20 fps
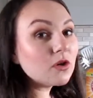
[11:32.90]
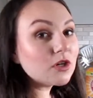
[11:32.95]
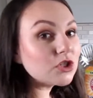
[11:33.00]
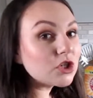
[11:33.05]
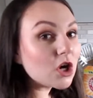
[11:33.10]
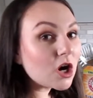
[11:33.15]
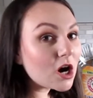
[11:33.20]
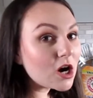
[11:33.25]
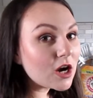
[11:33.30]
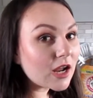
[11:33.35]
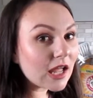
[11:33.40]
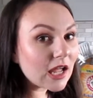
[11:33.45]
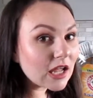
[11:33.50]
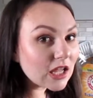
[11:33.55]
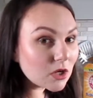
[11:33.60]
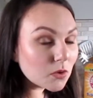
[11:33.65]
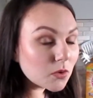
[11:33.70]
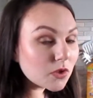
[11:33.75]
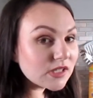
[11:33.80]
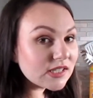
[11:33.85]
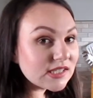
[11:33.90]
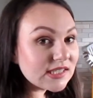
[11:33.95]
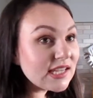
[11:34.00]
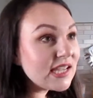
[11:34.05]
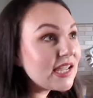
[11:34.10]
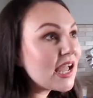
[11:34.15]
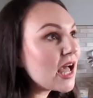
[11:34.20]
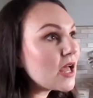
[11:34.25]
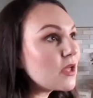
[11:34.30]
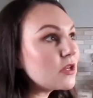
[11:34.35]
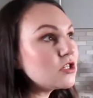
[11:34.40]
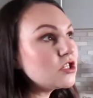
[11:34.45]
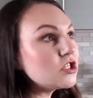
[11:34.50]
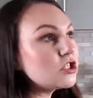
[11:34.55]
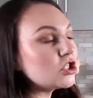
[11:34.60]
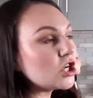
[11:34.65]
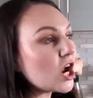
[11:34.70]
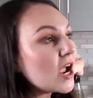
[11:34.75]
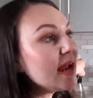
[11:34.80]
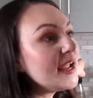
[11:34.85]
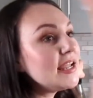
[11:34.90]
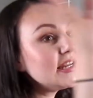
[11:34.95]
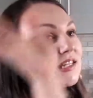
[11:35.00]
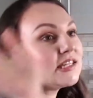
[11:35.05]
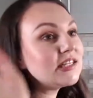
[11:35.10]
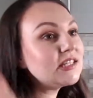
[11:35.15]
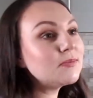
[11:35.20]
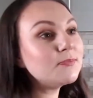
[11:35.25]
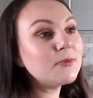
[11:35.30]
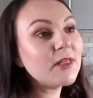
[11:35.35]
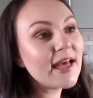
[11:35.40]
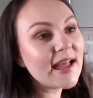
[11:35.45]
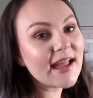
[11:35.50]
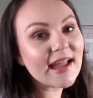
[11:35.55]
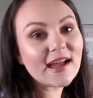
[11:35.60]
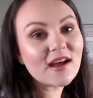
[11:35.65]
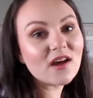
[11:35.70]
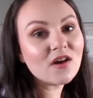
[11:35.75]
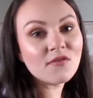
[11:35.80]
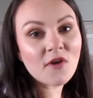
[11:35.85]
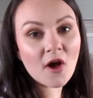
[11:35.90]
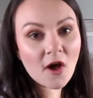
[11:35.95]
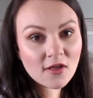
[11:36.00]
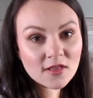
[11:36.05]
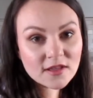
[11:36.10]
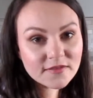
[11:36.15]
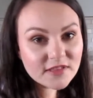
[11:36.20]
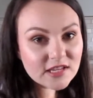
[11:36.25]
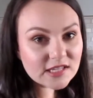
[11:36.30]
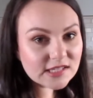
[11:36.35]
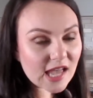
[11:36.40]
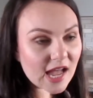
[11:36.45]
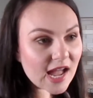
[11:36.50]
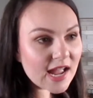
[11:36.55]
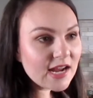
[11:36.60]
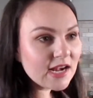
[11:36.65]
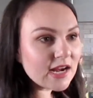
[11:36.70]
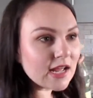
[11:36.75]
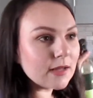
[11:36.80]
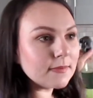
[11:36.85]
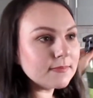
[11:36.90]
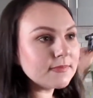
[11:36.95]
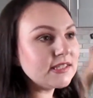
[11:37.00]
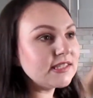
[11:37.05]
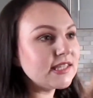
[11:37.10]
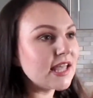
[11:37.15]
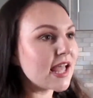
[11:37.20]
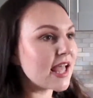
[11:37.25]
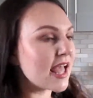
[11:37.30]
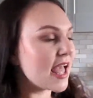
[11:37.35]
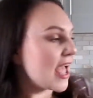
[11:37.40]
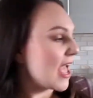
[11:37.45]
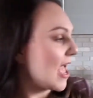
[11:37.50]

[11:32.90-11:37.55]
if you go to Target, you will see a giant display of all of these items,